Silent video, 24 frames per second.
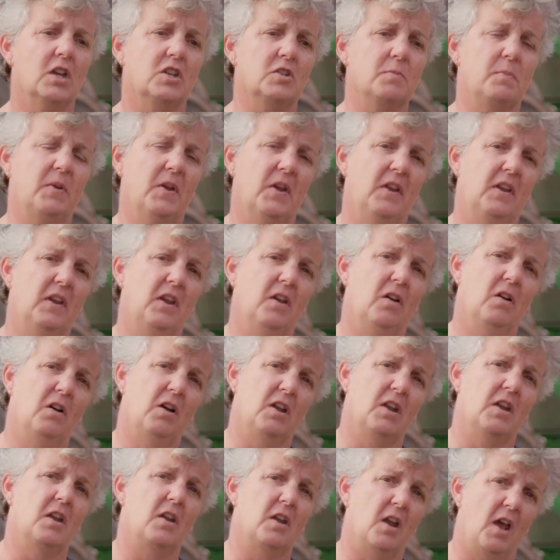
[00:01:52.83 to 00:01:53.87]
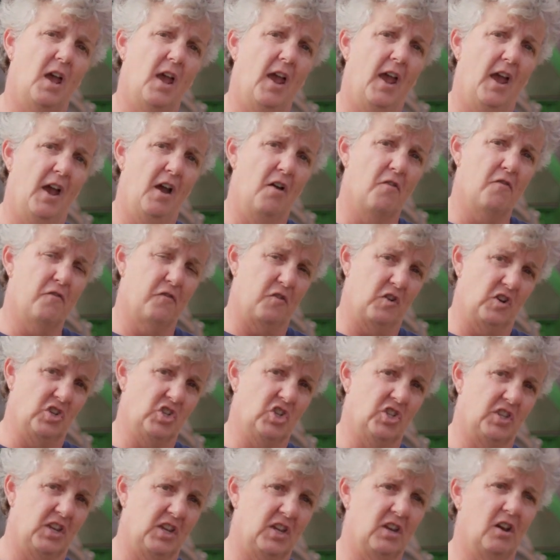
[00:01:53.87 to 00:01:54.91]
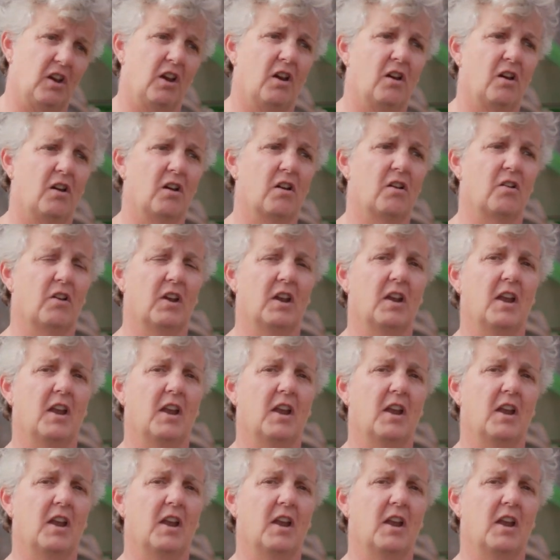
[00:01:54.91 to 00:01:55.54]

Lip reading: depending on how fresh they are